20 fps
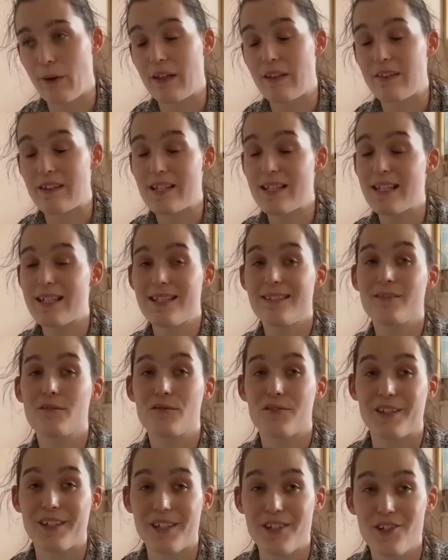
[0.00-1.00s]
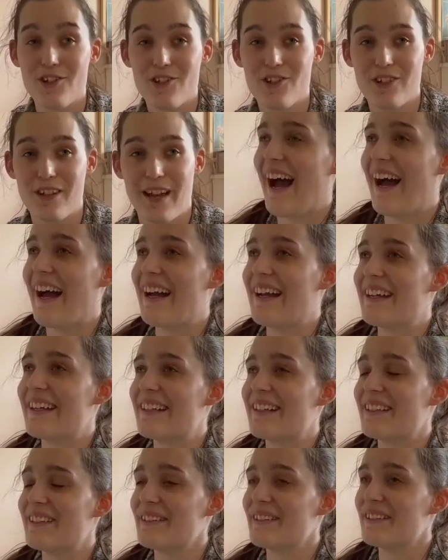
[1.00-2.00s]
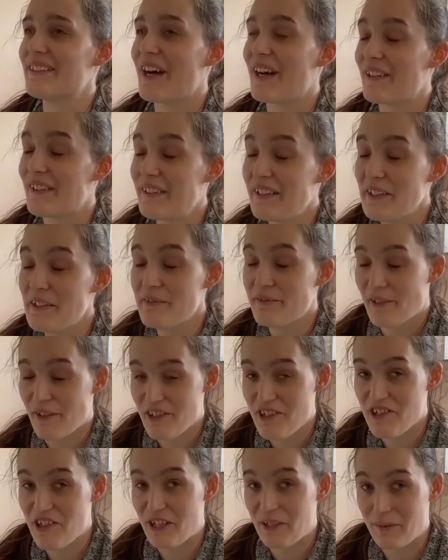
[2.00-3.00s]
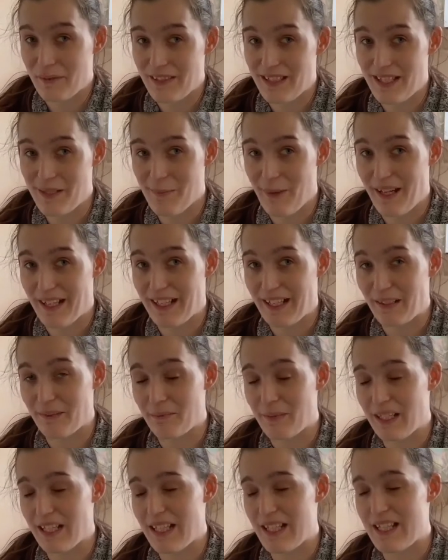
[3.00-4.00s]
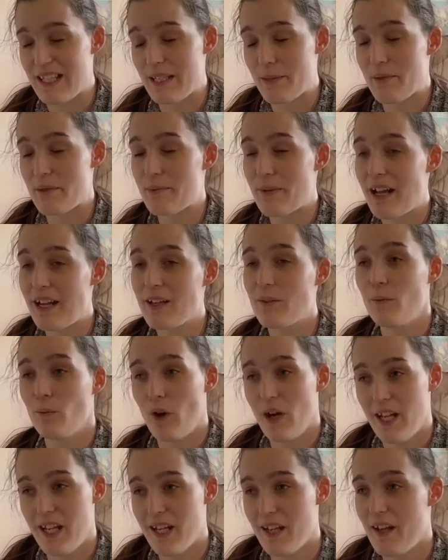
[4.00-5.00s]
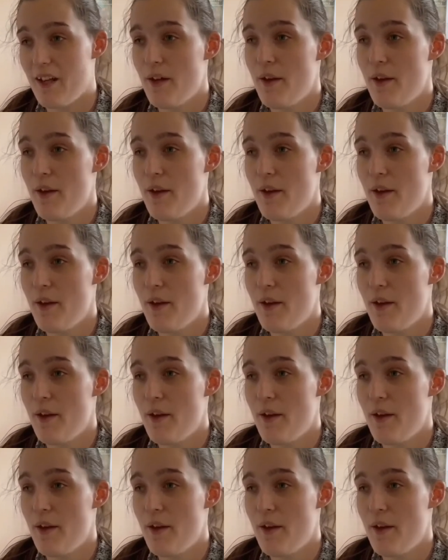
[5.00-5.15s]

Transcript: This is unfinished. I got really frustrated with this painting because it was black and white,